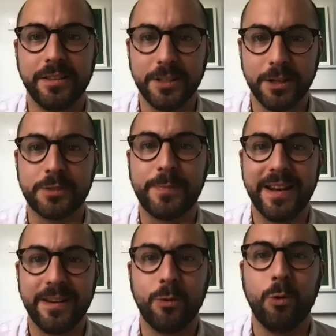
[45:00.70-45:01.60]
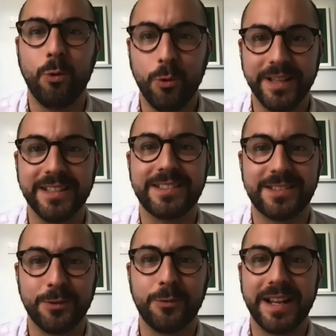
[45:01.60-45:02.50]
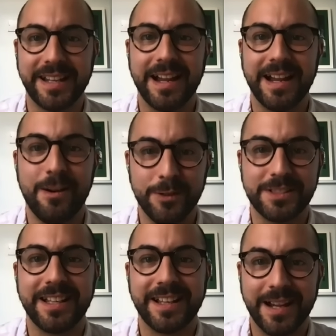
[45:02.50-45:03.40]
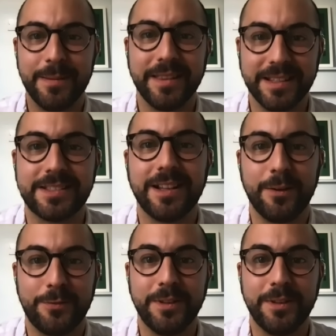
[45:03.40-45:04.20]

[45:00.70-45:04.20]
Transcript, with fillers: and you know spent all his sort of waking hours thinking about this stuff.